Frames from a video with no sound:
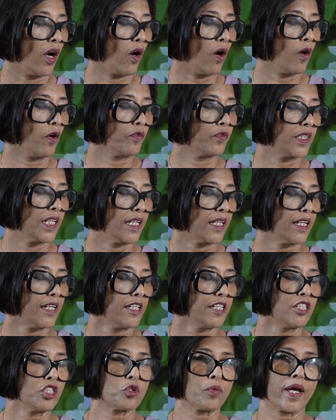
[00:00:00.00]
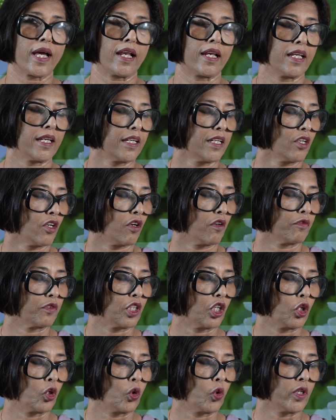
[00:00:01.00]
of the indwelling of
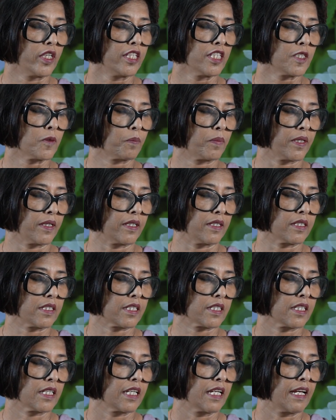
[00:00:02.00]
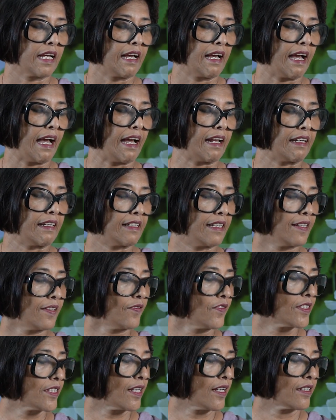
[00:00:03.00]
the Holy Spirit and
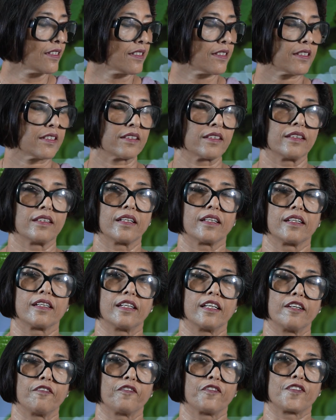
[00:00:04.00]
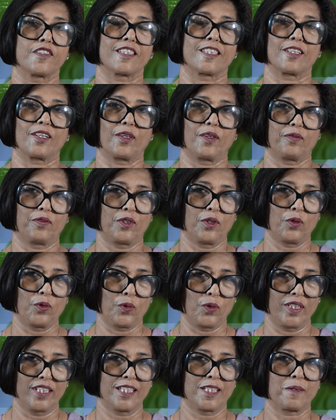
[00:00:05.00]
gives us the gifts of the
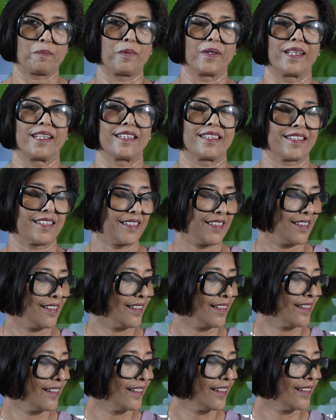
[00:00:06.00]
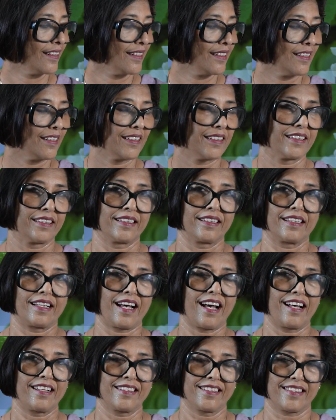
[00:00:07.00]
Holy Spirit?
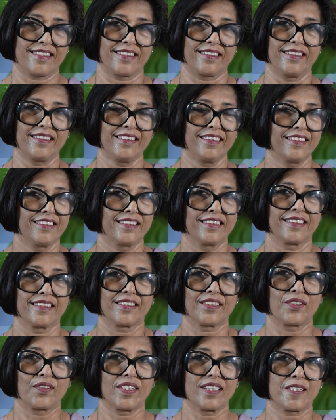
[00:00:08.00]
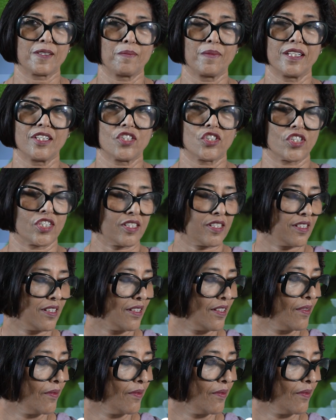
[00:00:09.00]
Answer, Chrismation.